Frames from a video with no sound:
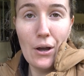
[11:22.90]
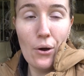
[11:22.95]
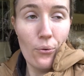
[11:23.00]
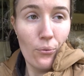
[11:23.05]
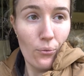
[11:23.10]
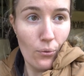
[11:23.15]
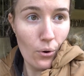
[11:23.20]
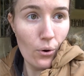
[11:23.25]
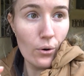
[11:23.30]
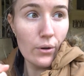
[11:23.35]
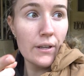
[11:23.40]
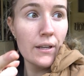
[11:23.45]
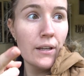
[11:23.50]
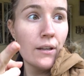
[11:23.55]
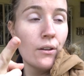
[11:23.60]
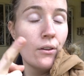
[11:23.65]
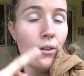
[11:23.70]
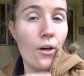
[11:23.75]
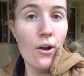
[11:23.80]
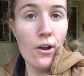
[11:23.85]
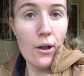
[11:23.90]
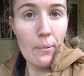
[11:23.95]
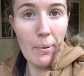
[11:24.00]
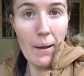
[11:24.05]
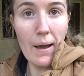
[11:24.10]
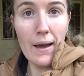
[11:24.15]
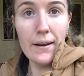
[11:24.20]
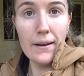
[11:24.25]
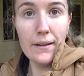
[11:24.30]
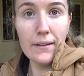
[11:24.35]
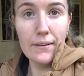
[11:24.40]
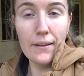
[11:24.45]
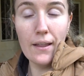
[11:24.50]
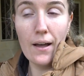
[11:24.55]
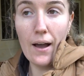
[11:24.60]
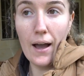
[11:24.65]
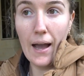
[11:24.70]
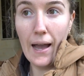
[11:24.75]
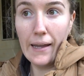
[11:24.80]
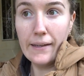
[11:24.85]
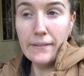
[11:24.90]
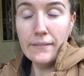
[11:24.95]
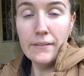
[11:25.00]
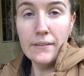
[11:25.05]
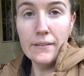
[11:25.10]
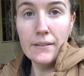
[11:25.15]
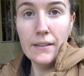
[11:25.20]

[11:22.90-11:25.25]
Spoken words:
walking along a paddock line